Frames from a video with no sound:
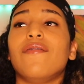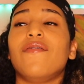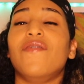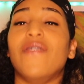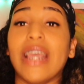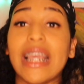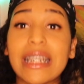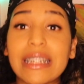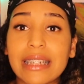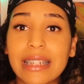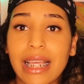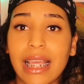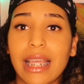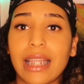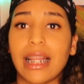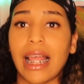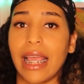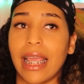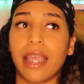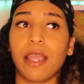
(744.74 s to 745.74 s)
fix
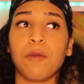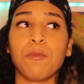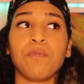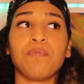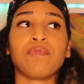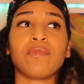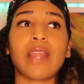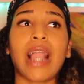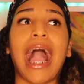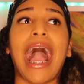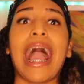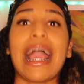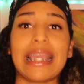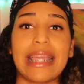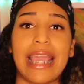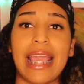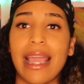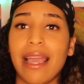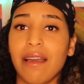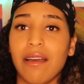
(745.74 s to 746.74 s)
it. Like, I
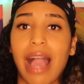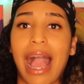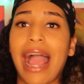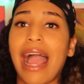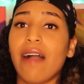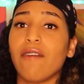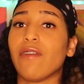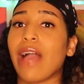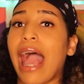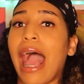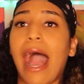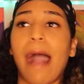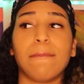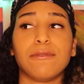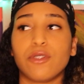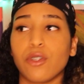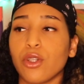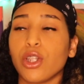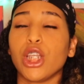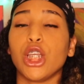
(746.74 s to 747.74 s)
have
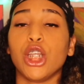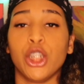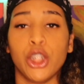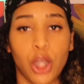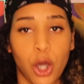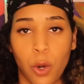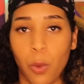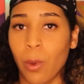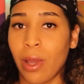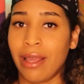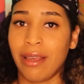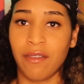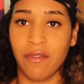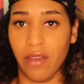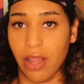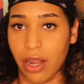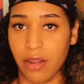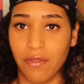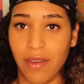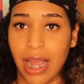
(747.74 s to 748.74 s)
absolutely no way of
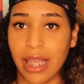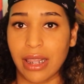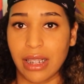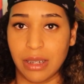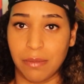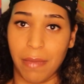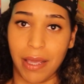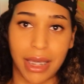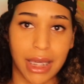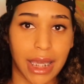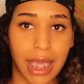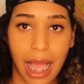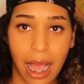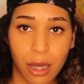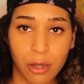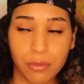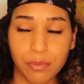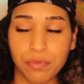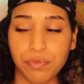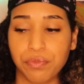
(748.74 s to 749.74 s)
verifying this bank
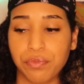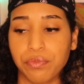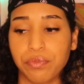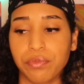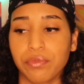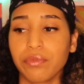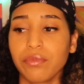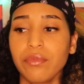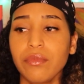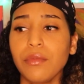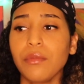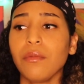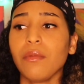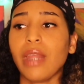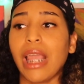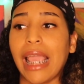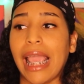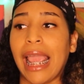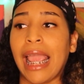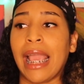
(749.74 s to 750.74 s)
account,
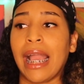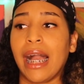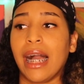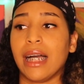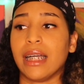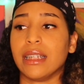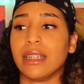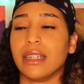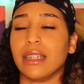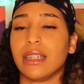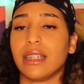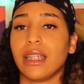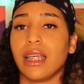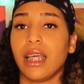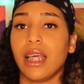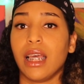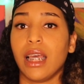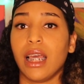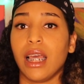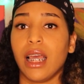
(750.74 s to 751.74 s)
and
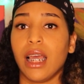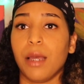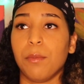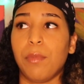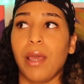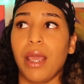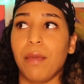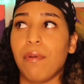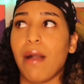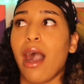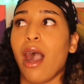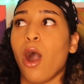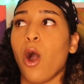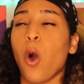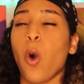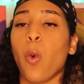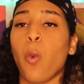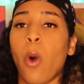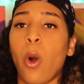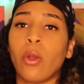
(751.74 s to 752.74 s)

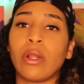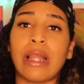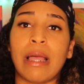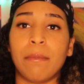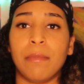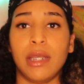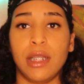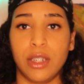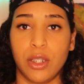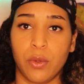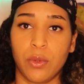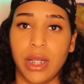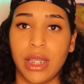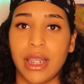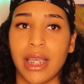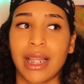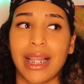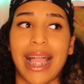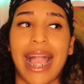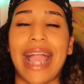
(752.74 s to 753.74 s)
PayPal won't let me do
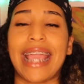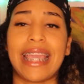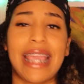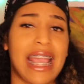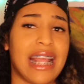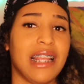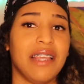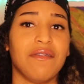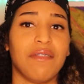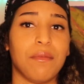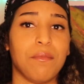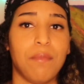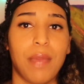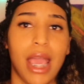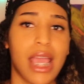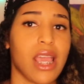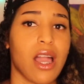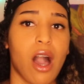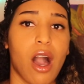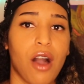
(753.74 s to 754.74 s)
anything. Like, I can't even
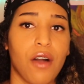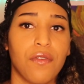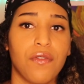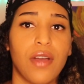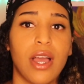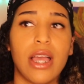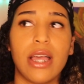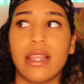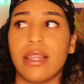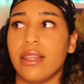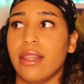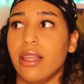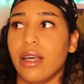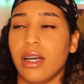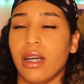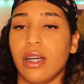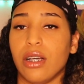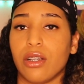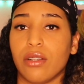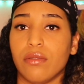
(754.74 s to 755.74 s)
pay off
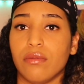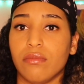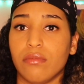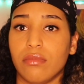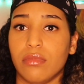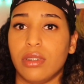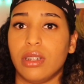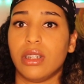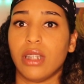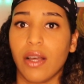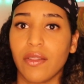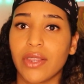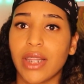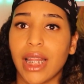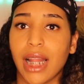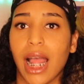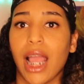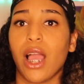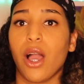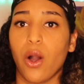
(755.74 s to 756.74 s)
the stuff
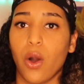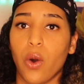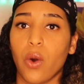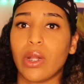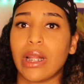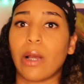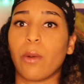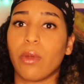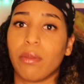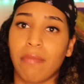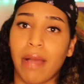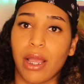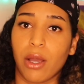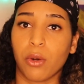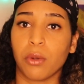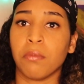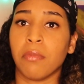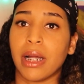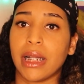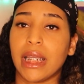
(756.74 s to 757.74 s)
that I owe like with my
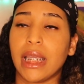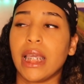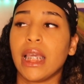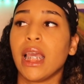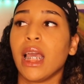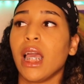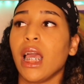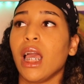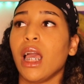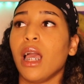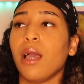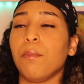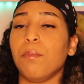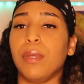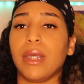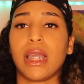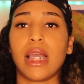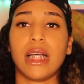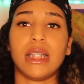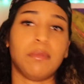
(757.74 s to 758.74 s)
own money
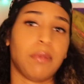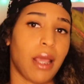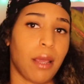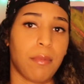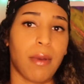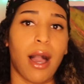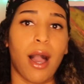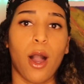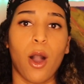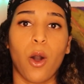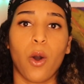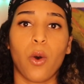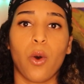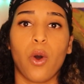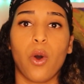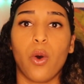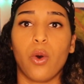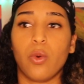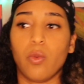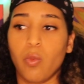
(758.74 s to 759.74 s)
because PayPal
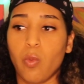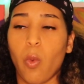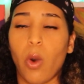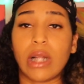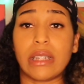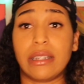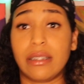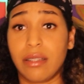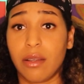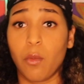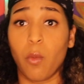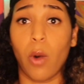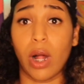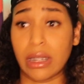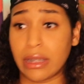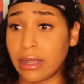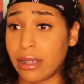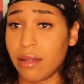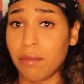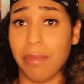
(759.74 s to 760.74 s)

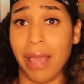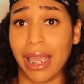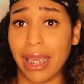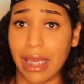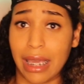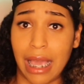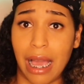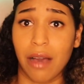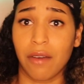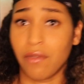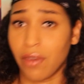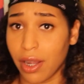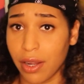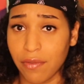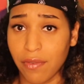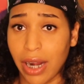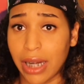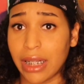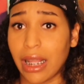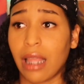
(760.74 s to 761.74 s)
wants the bank account
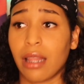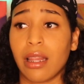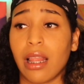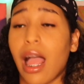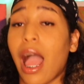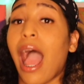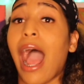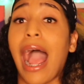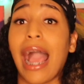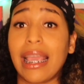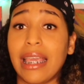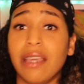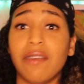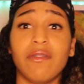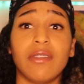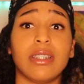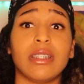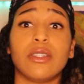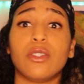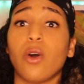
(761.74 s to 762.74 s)
verified. I
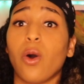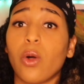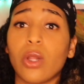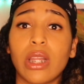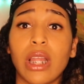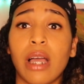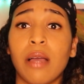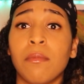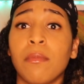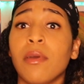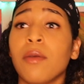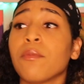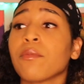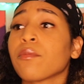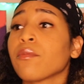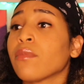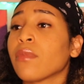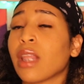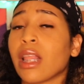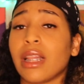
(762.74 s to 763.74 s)
even told them,
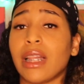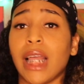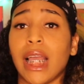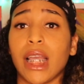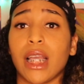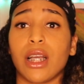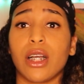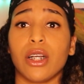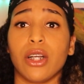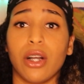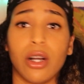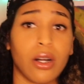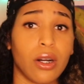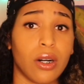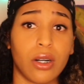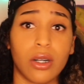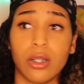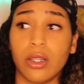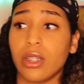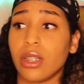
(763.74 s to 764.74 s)
like,
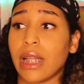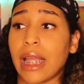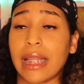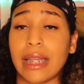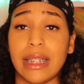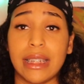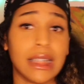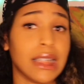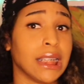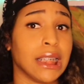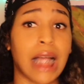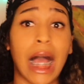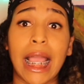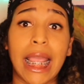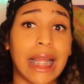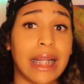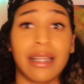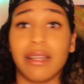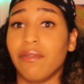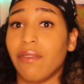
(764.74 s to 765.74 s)
girl, like, this is not
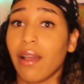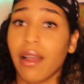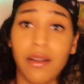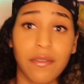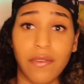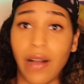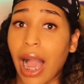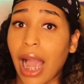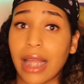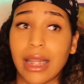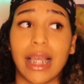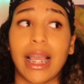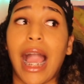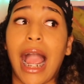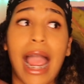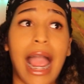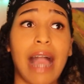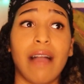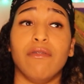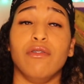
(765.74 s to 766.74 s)
getting verified. Like,
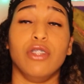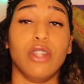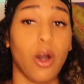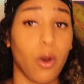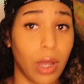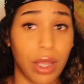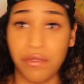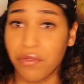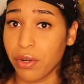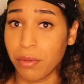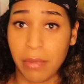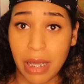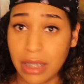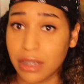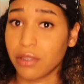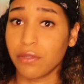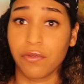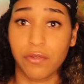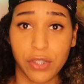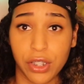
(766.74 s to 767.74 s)
I have no
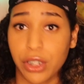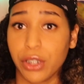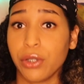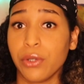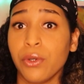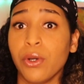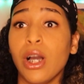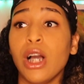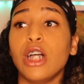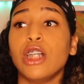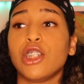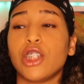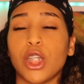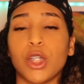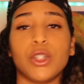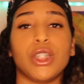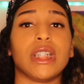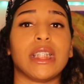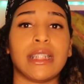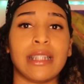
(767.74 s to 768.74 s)
information for you,
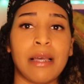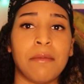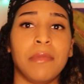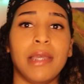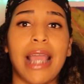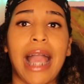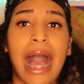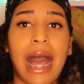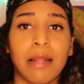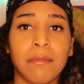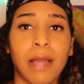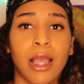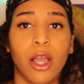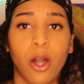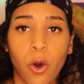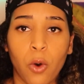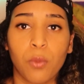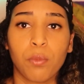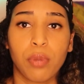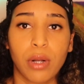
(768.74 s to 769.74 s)
so just let me add my
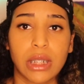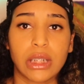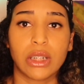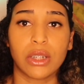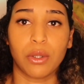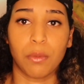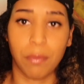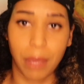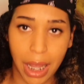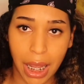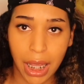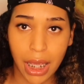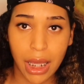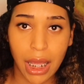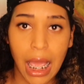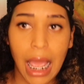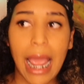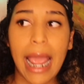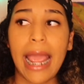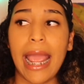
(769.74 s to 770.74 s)
own personal
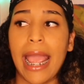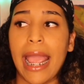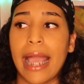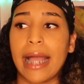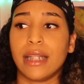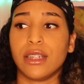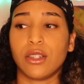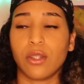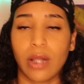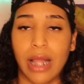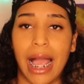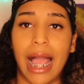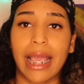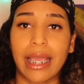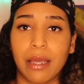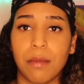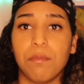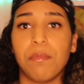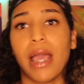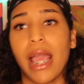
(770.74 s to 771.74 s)
bank, and so that I
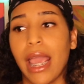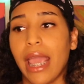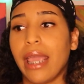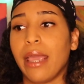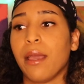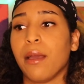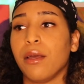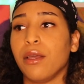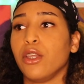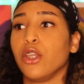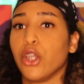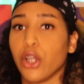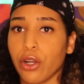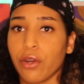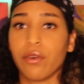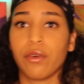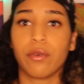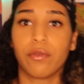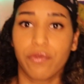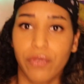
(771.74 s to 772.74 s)
can pay
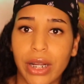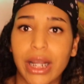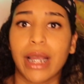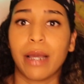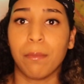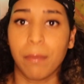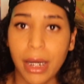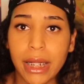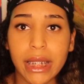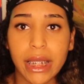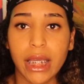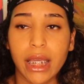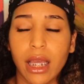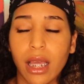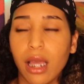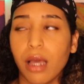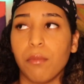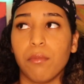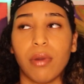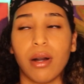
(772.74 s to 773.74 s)
your freaking money.
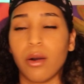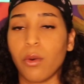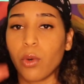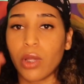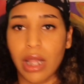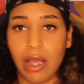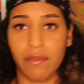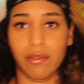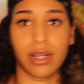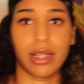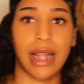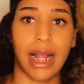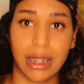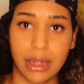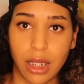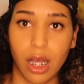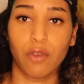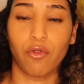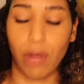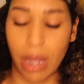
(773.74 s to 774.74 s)
But whatever,
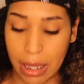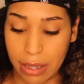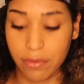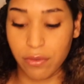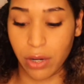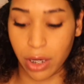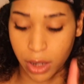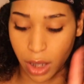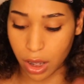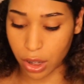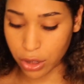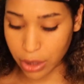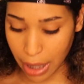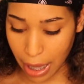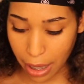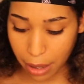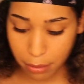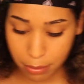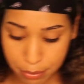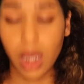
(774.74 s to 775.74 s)
that's a rant for another
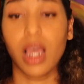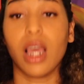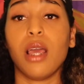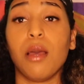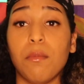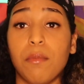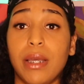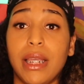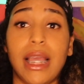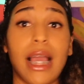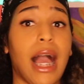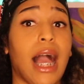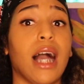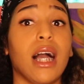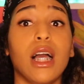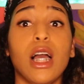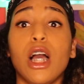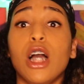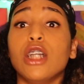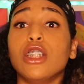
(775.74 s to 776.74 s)
day. But yeah,
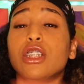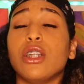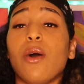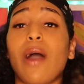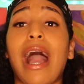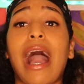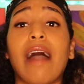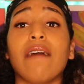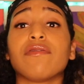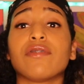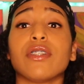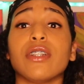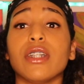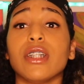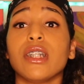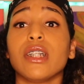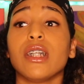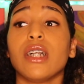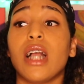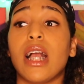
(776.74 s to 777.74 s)
so
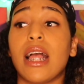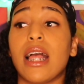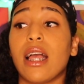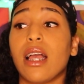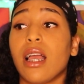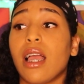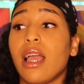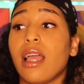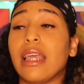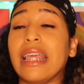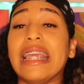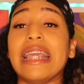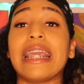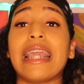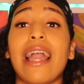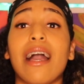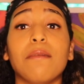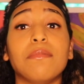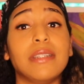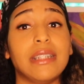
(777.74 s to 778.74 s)
after he
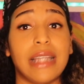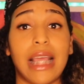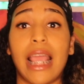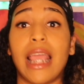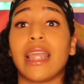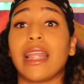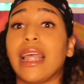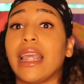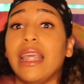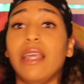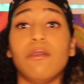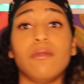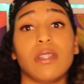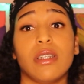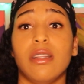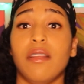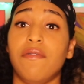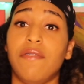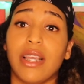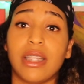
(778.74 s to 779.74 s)
kept saying like he was
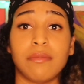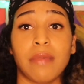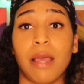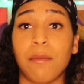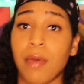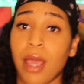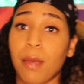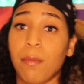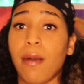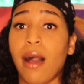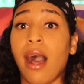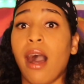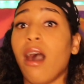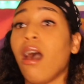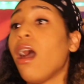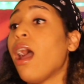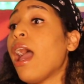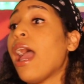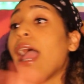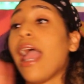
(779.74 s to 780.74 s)
gonna fix my
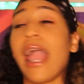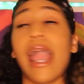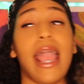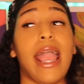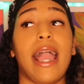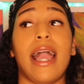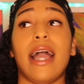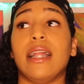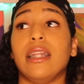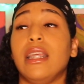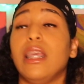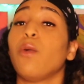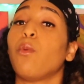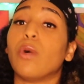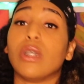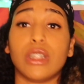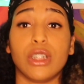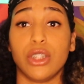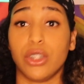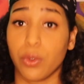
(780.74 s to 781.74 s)
PayPal and he
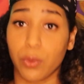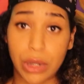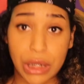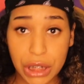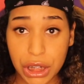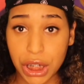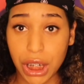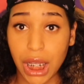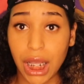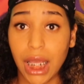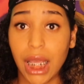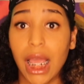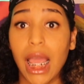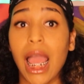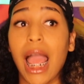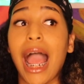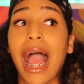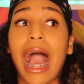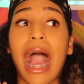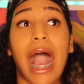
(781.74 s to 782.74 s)
wasn't doing shit,
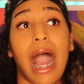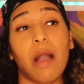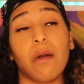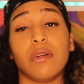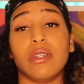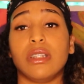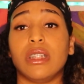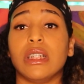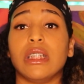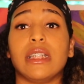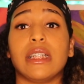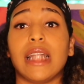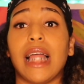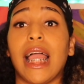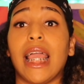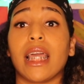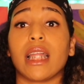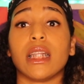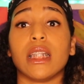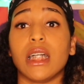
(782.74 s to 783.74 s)
I was just
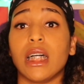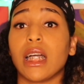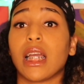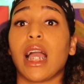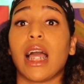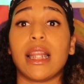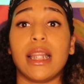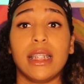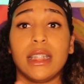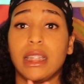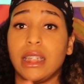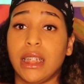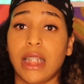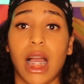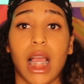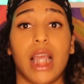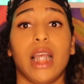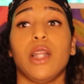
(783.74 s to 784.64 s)
like, look, this is not